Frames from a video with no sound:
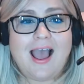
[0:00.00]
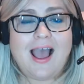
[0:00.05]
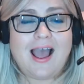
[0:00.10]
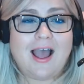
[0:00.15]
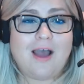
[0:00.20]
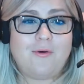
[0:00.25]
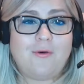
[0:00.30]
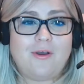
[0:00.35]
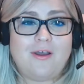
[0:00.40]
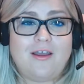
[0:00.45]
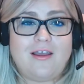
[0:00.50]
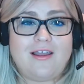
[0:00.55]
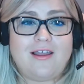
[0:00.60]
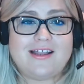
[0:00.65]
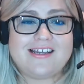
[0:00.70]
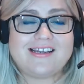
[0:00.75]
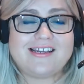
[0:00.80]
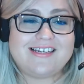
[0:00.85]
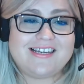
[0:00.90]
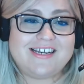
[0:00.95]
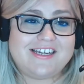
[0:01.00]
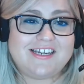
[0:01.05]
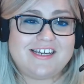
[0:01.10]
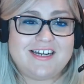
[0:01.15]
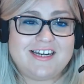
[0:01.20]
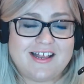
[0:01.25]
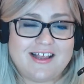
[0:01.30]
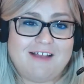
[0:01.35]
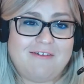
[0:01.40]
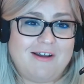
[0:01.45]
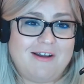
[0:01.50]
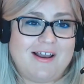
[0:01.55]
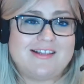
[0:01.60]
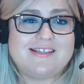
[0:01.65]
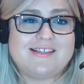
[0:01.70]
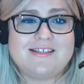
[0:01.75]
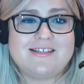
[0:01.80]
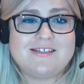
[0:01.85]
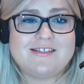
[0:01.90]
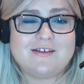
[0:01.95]
Our
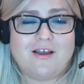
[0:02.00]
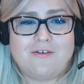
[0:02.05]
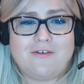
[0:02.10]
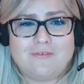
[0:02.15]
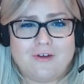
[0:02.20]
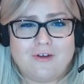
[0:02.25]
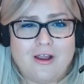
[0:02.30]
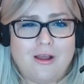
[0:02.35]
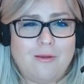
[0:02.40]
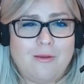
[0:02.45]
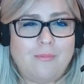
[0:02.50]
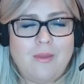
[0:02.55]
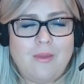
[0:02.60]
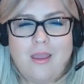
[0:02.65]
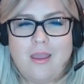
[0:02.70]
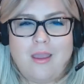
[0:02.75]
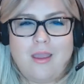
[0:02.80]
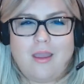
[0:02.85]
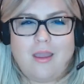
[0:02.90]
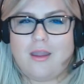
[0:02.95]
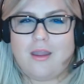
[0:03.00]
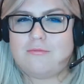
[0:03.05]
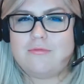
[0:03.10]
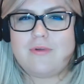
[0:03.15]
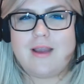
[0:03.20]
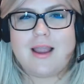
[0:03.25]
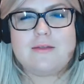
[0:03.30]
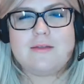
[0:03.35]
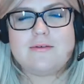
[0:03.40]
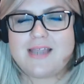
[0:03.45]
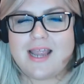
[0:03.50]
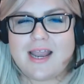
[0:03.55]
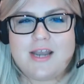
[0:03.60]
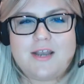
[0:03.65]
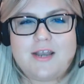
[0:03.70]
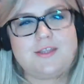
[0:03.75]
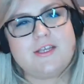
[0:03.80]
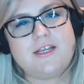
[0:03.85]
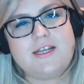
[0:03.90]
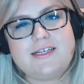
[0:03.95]
lessons are from around
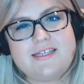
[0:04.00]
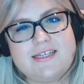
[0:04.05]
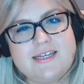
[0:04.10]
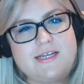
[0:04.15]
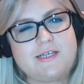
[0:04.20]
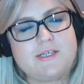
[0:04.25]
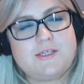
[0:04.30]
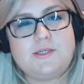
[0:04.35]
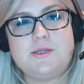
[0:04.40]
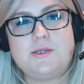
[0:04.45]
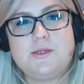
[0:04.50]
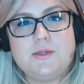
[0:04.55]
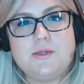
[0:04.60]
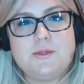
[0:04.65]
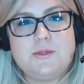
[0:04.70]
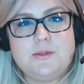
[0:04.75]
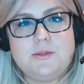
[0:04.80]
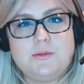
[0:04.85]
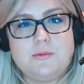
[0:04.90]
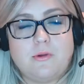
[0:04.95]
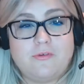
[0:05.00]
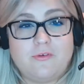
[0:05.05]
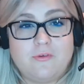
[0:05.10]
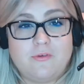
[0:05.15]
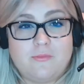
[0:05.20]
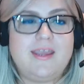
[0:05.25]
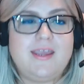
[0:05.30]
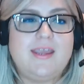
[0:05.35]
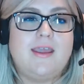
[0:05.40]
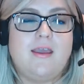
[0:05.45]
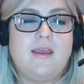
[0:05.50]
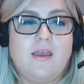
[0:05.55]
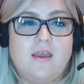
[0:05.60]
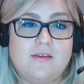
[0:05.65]
10:30 to, well, for me,